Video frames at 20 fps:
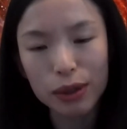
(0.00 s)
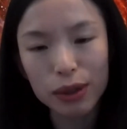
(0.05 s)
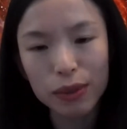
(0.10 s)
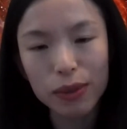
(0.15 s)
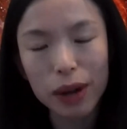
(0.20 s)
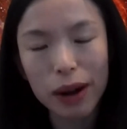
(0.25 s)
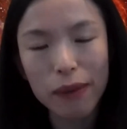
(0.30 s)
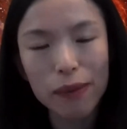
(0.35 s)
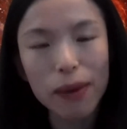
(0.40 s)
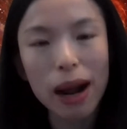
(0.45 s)

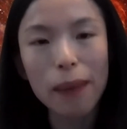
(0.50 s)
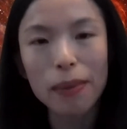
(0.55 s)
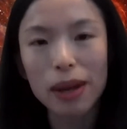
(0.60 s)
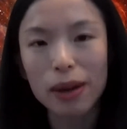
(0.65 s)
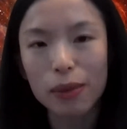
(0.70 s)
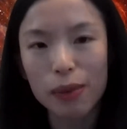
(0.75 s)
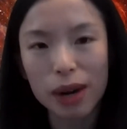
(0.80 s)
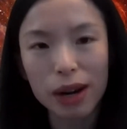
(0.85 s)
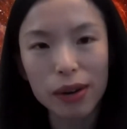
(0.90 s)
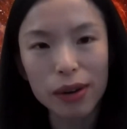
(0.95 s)
good.
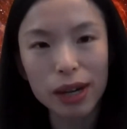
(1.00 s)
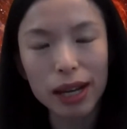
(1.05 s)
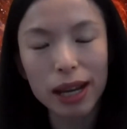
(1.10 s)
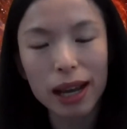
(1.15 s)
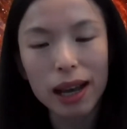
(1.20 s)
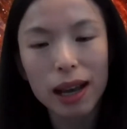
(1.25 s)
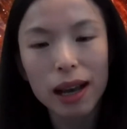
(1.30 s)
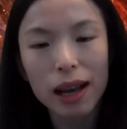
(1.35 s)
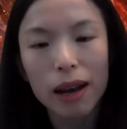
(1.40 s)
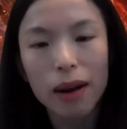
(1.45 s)

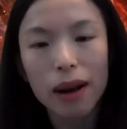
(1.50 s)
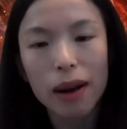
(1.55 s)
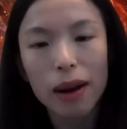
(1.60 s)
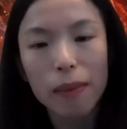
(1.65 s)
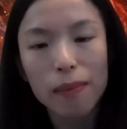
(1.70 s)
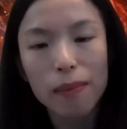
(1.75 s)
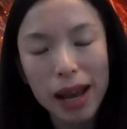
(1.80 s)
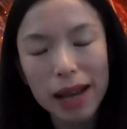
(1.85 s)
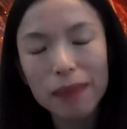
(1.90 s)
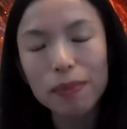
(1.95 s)
Very
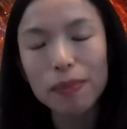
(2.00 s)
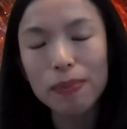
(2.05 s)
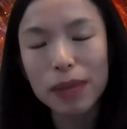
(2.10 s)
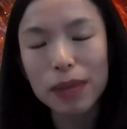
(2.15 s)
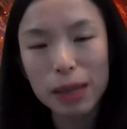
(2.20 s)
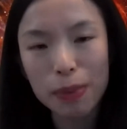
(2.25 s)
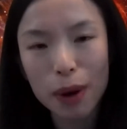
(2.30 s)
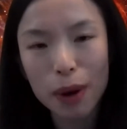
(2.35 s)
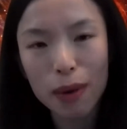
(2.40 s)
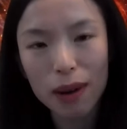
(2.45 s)
making
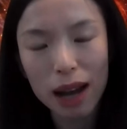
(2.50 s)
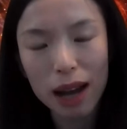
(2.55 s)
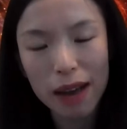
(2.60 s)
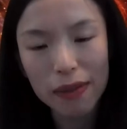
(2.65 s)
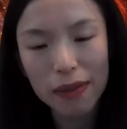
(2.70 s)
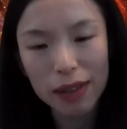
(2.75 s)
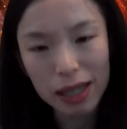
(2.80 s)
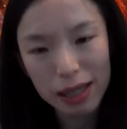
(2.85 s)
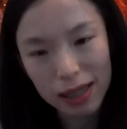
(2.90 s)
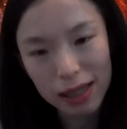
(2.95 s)
people's
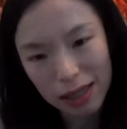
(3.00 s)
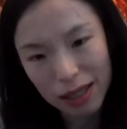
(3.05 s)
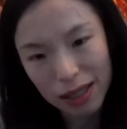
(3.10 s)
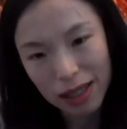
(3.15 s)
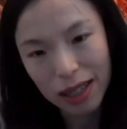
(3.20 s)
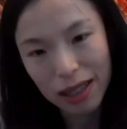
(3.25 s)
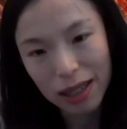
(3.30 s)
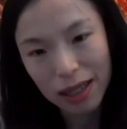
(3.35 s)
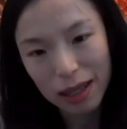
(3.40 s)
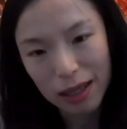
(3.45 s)
life
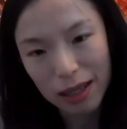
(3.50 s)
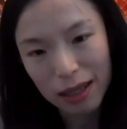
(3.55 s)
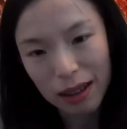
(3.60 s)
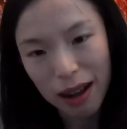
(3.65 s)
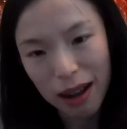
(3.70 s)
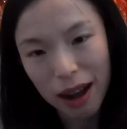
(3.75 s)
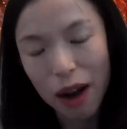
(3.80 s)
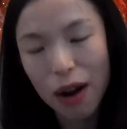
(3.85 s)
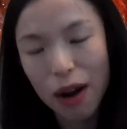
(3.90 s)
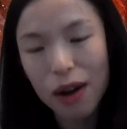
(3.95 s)
easier.
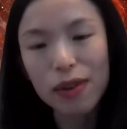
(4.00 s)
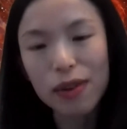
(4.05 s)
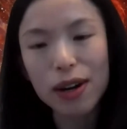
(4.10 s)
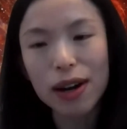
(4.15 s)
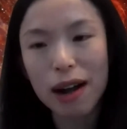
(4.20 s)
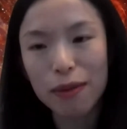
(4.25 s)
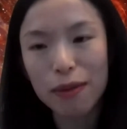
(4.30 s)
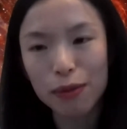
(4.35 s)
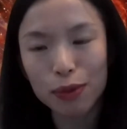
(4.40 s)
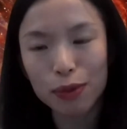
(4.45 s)

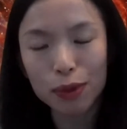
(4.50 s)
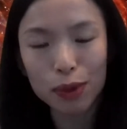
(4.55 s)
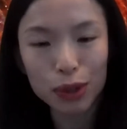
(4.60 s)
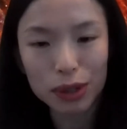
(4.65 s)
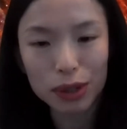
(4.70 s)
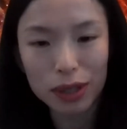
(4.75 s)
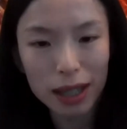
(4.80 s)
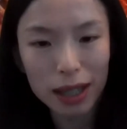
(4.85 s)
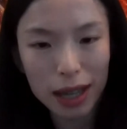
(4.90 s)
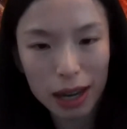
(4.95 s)
However,
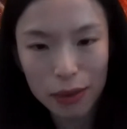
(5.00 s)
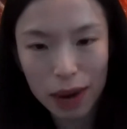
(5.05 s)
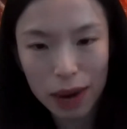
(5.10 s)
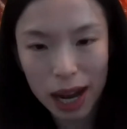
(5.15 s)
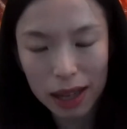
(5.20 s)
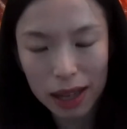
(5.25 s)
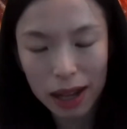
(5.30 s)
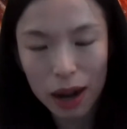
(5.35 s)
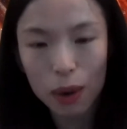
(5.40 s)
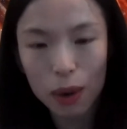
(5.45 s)
unfortunately,
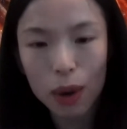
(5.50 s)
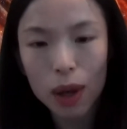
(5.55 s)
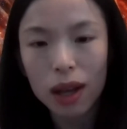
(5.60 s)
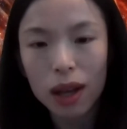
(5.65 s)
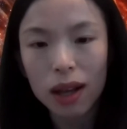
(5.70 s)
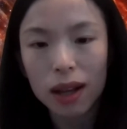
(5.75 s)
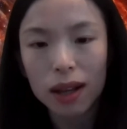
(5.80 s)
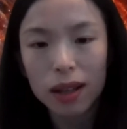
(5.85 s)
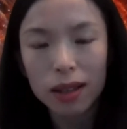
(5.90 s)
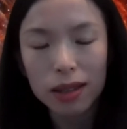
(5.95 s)
right now,
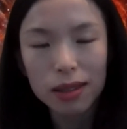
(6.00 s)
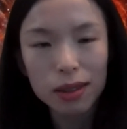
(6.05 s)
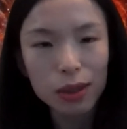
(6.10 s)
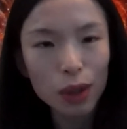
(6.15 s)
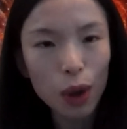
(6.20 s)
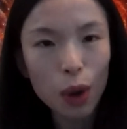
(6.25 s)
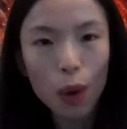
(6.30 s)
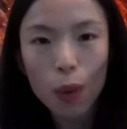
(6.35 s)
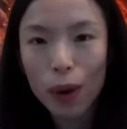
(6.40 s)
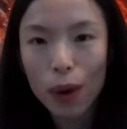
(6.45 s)

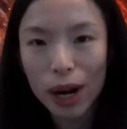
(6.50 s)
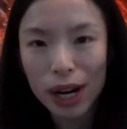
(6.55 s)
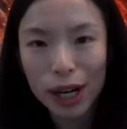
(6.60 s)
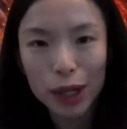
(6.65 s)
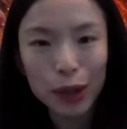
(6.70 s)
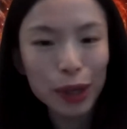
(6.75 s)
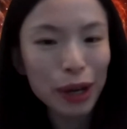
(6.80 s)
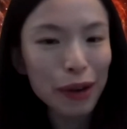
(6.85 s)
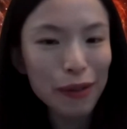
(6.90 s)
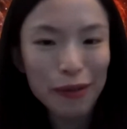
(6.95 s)
nowhere
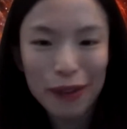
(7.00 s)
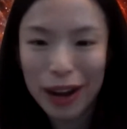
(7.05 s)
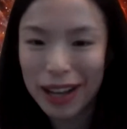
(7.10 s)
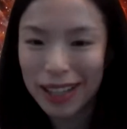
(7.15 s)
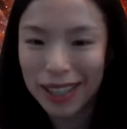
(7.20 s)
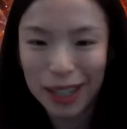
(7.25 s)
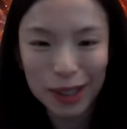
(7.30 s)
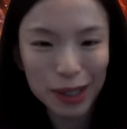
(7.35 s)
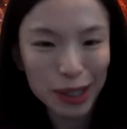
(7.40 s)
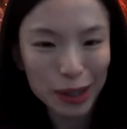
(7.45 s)
you can
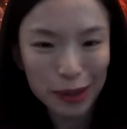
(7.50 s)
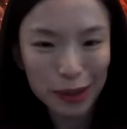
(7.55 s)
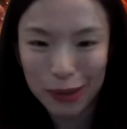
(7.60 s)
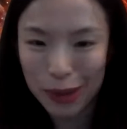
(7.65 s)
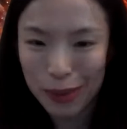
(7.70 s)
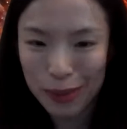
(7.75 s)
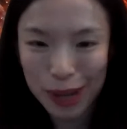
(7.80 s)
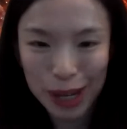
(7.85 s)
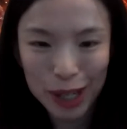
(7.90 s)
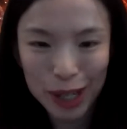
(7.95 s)
find such
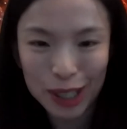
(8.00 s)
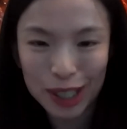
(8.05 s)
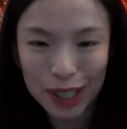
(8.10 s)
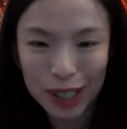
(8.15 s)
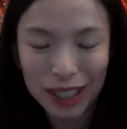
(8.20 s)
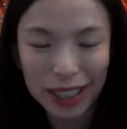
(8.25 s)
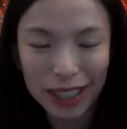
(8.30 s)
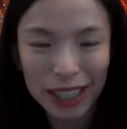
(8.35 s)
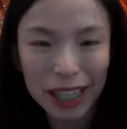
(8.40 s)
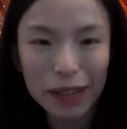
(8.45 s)

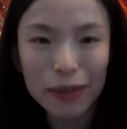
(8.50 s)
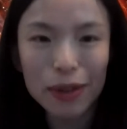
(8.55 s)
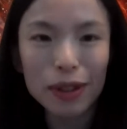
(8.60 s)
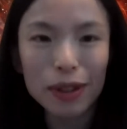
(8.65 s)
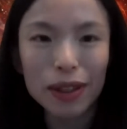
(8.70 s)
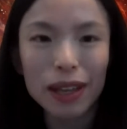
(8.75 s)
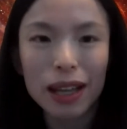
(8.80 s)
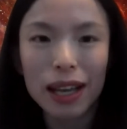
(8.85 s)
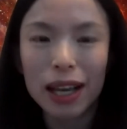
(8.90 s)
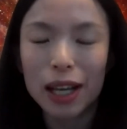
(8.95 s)
information.
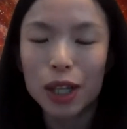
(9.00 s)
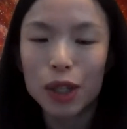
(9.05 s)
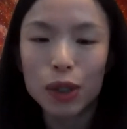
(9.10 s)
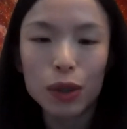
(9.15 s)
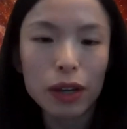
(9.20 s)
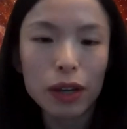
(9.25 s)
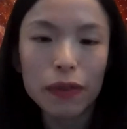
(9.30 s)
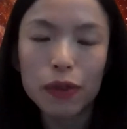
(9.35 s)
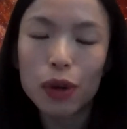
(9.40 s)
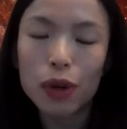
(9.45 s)
Even
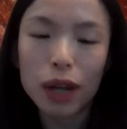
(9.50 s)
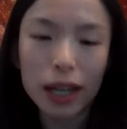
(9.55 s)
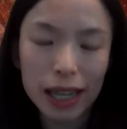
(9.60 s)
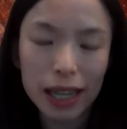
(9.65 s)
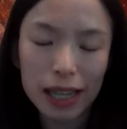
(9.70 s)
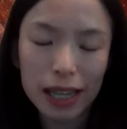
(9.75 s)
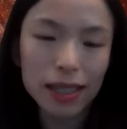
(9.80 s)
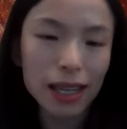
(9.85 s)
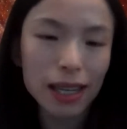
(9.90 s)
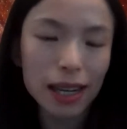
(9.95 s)
if you
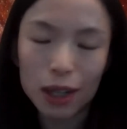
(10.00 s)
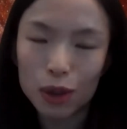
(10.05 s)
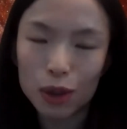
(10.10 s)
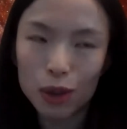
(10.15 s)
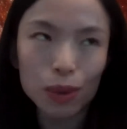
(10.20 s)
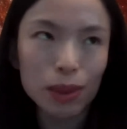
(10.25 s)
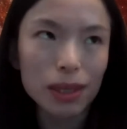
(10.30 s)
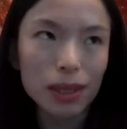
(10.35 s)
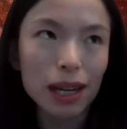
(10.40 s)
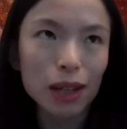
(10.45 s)
dig
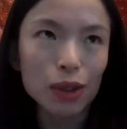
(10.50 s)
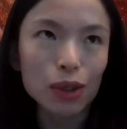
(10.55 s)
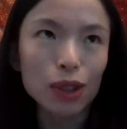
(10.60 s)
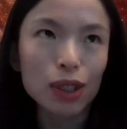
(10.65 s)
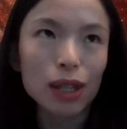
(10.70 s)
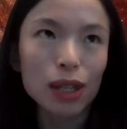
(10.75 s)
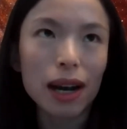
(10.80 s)
into such